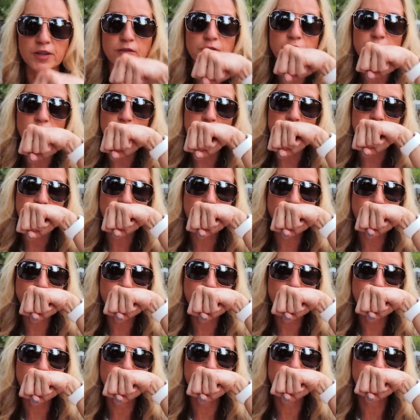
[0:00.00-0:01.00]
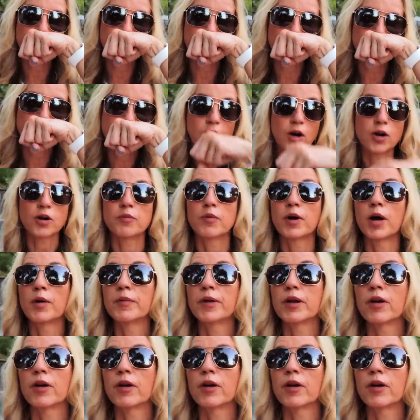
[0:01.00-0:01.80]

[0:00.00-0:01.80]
very heavy on the cardamom.